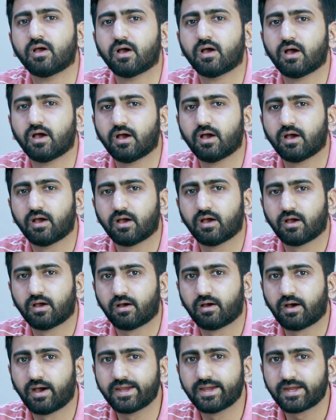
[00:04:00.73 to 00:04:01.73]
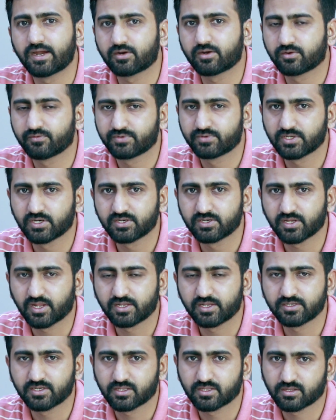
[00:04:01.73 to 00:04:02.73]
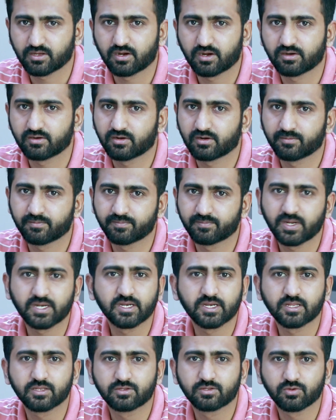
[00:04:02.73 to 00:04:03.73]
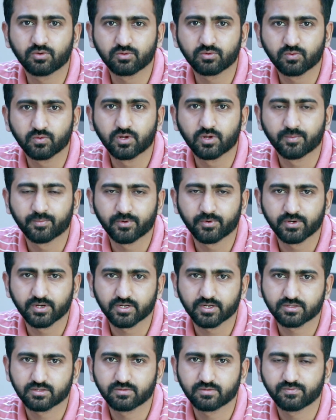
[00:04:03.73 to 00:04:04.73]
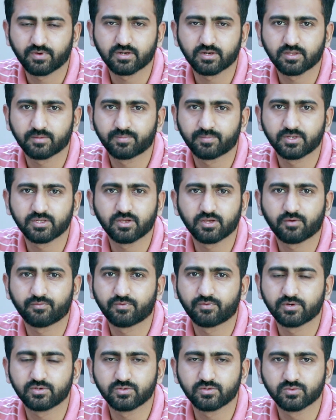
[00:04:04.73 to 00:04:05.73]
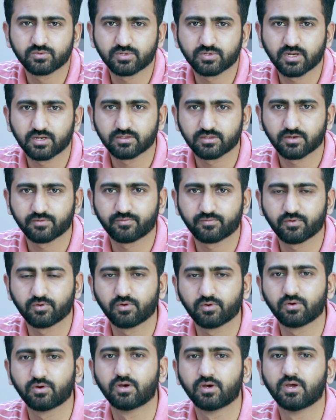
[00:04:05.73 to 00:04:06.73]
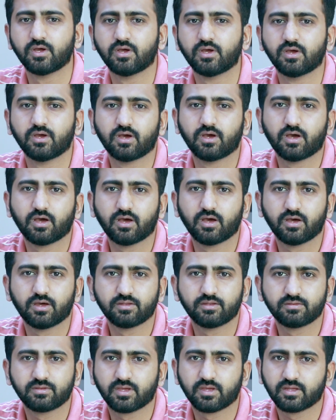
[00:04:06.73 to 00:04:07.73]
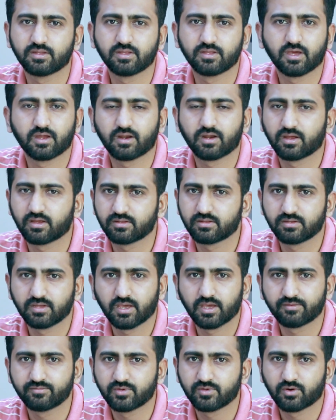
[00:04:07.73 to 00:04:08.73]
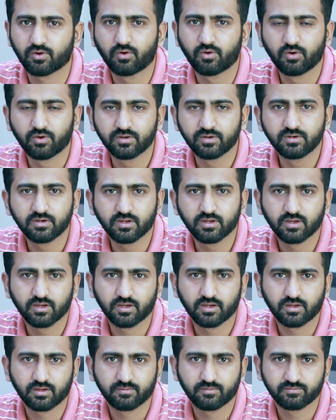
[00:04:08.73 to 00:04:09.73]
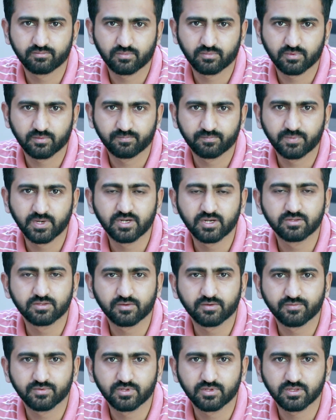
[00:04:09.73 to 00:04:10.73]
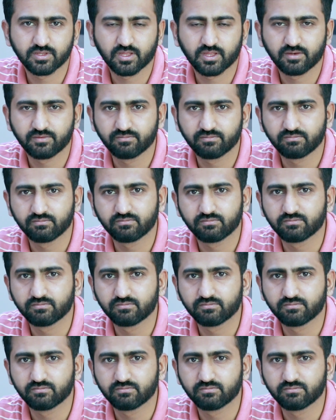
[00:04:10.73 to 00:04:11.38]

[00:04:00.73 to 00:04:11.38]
high artificial intelligence or dependency on Google products. For example, they offer you TensorFlow. They have their own paid services, and